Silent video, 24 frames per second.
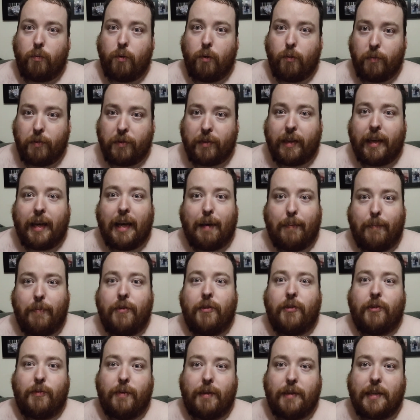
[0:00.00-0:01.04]
what was going to
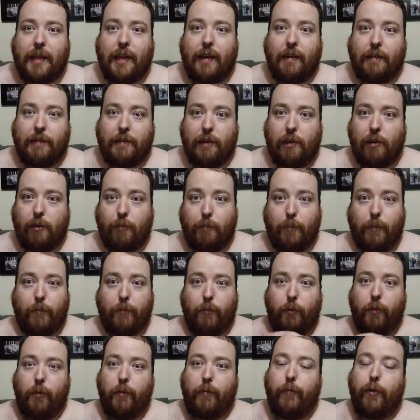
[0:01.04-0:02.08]
happen to his character long
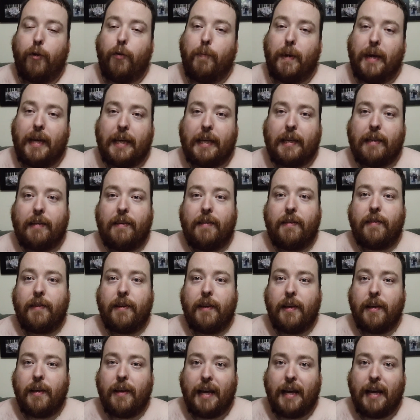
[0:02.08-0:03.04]
before the filmmakers